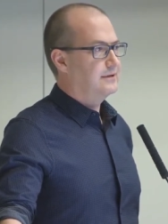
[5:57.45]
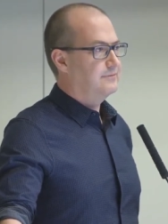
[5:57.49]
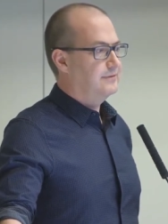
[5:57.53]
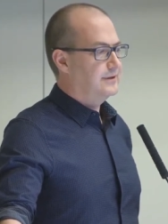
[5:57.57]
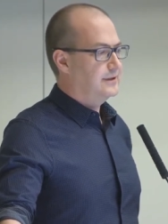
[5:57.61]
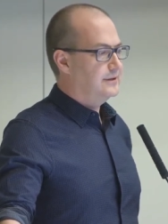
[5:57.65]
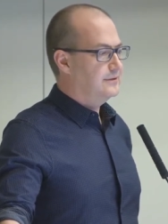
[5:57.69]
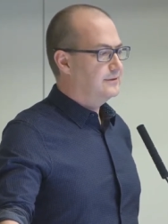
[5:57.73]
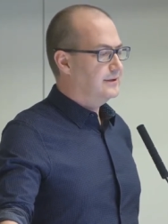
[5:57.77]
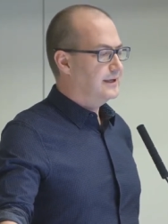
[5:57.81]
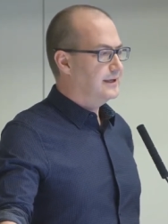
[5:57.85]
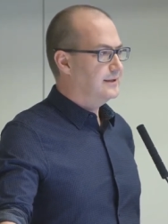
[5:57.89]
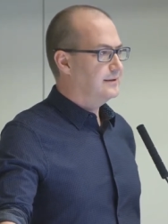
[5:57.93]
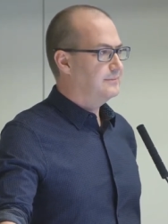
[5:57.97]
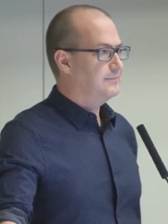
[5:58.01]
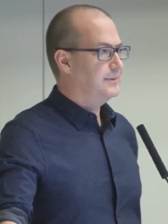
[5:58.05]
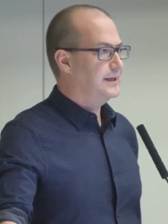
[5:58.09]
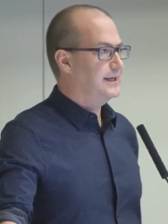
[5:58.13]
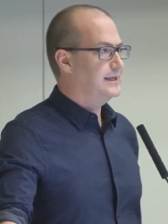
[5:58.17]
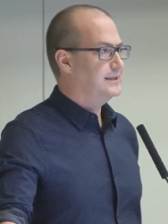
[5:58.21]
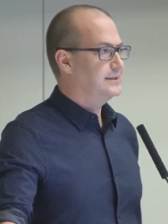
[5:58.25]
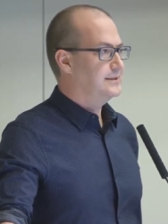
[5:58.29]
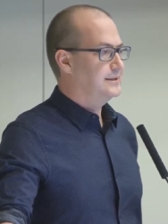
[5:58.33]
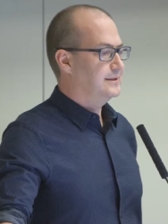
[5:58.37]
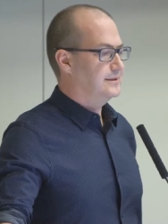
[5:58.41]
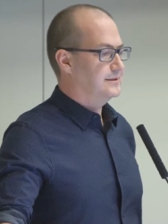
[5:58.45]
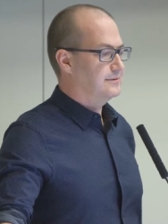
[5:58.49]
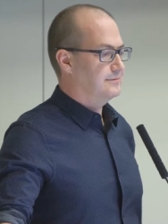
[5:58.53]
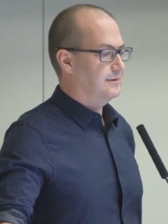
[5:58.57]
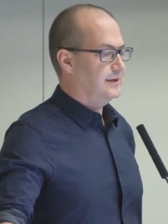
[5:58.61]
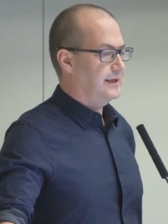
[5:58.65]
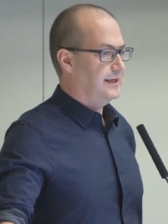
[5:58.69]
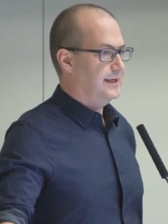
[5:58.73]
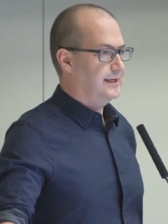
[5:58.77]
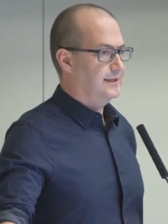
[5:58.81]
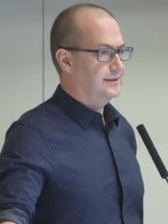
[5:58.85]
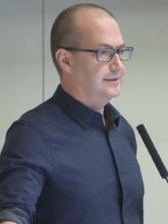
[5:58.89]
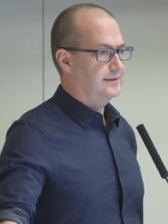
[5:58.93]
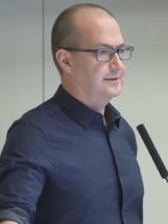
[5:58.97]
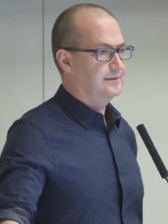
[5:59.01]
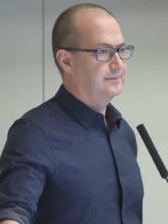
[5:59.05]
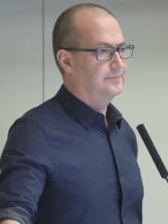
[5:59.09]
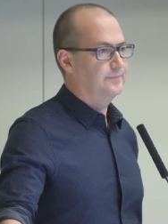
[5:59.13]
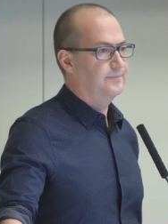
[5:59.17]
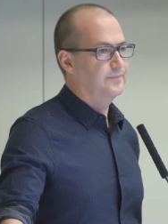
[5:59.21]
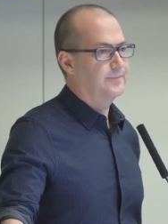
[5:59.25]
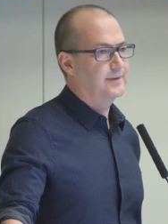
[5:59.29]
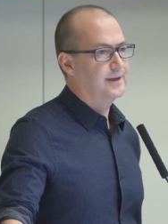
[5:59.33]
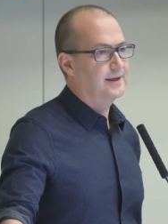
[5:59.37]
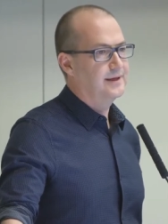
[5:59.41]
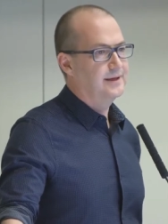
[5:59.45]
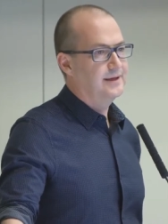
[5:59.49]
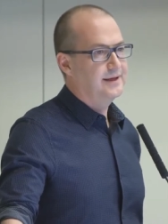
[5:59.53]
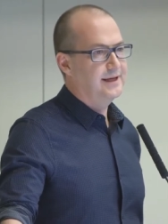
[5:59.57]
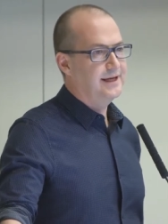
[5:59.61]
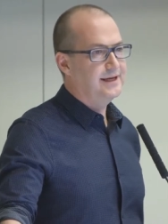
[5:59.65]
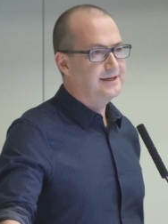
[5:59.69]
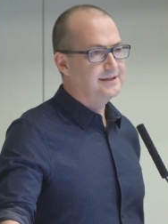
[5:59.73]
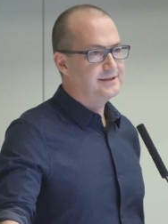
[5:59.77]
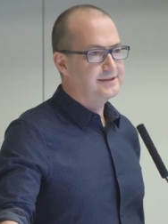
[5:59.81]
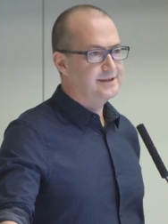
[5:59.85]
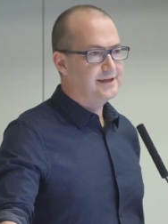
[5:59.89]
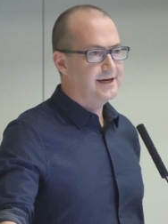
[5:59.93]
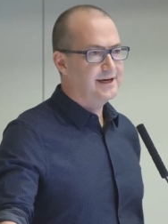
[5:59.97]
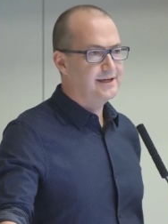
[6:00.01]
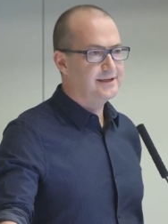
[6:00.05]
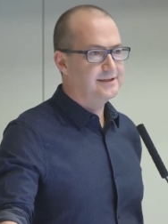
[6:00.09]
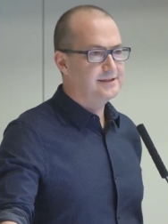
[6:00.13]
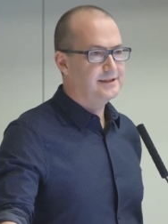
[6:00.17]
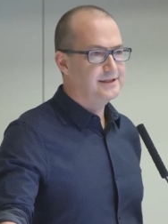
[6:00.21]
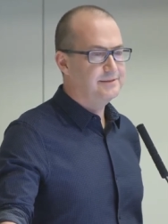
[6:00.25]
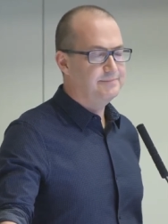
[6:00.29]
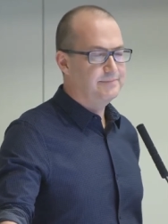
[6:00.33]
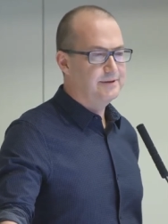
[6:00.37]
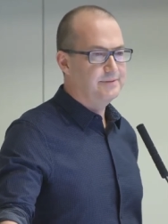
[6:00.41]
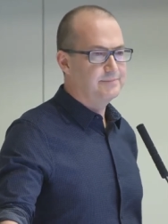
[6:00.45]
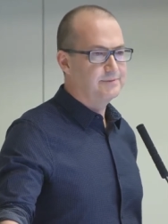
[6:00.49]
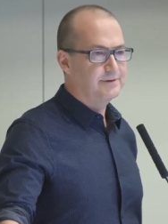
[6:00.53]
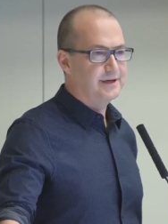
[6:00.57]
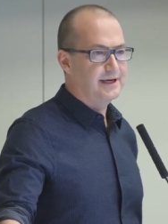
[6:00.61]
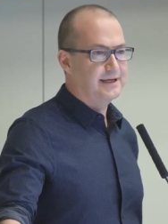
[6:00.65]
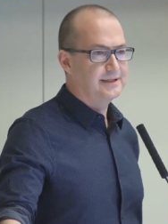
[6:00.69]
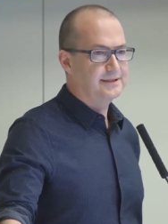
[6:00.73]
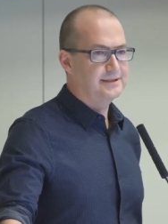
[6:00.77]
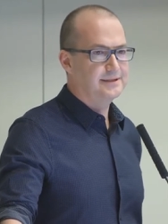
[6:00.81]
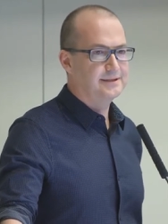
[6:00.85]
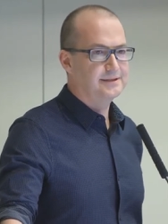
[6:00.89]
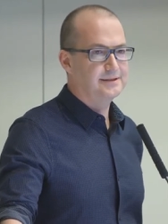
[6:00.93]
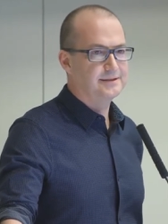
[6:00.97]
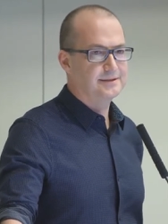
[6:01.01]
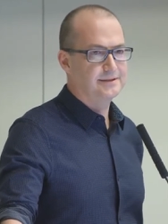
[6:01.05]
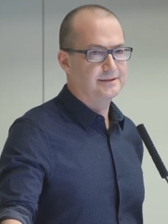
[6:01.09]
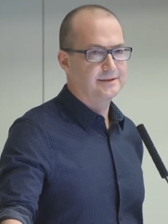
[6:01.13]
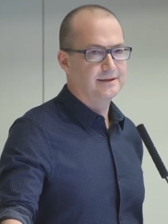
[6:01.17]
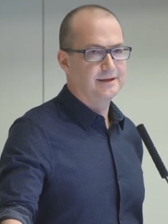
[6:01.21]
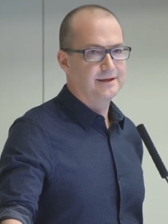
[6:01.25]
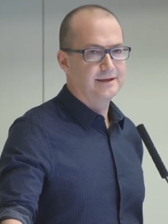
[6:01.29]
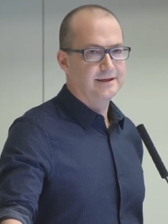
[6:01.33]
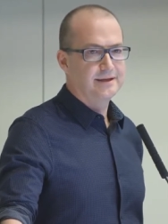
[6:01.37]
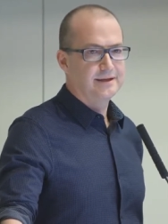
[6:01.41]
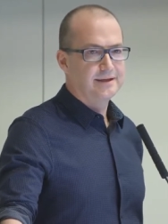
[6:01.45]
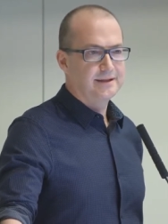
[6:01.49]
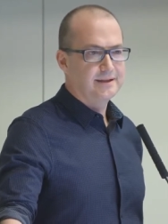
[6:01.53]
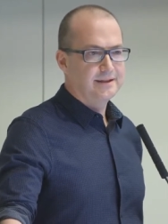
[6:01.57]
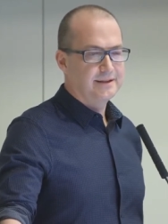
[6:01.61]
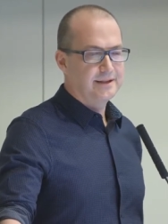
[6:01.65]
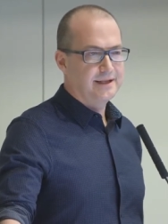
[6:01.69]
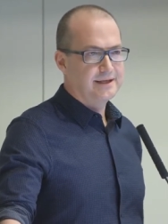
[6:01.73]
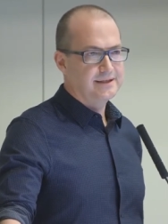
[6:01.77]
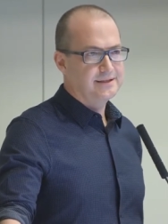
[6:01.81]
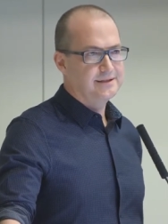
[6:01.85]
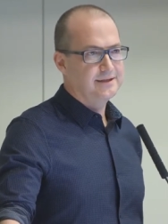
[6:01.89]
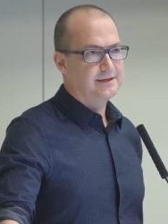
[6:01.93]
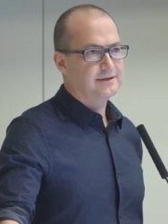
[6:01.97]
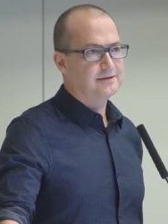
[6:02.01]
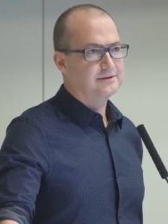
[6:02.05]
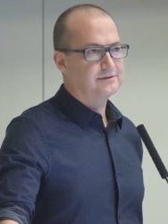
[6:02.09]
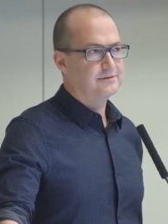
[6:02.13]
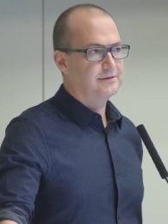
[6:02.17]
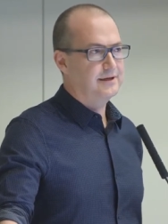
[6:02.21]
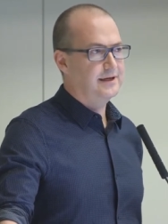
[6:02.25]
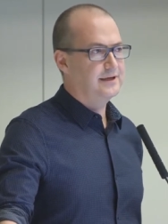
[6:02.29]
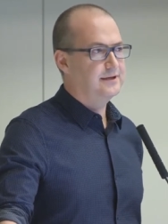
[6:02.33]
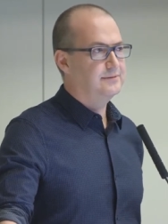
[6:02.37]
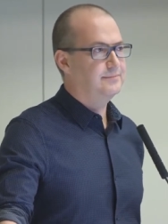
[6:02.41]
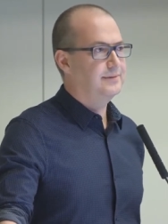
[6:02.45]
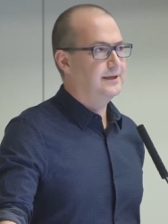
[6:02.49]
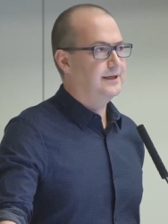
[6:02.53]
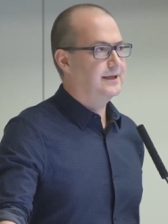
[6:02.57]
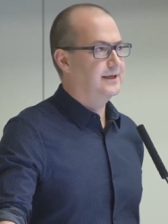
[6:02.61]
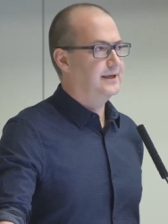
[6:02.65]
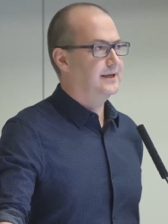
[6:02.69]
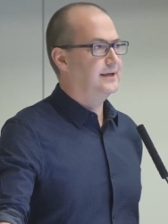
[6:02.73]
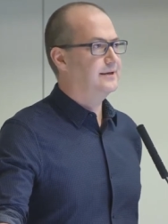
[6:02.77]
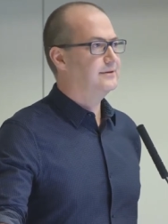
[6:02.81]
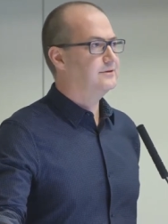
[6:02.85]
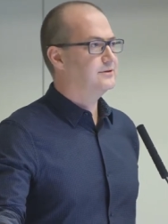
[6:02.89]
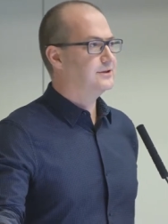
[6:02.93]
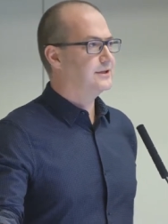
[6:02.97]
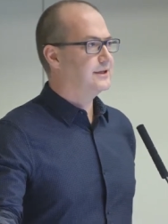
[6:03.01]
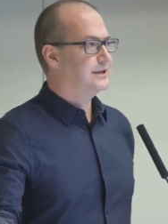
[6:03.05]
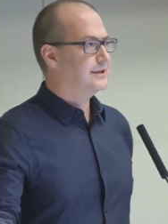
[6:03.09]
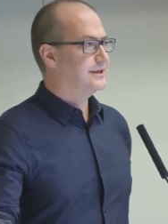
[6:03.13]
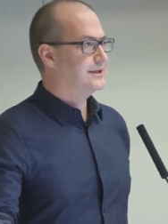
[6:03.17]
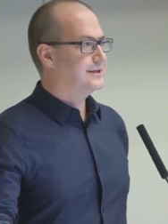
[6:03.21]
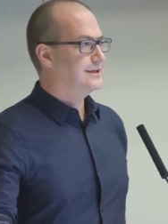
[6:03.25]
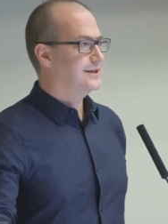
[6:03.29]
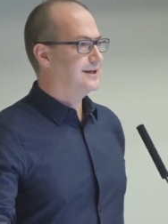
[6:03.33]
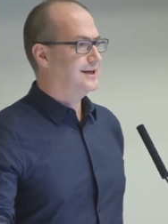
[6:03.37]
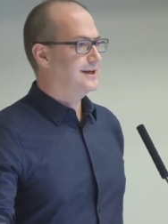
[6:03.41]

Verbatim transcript: If we don't get the basics right, inside a GP practice, there's an incredibly intricate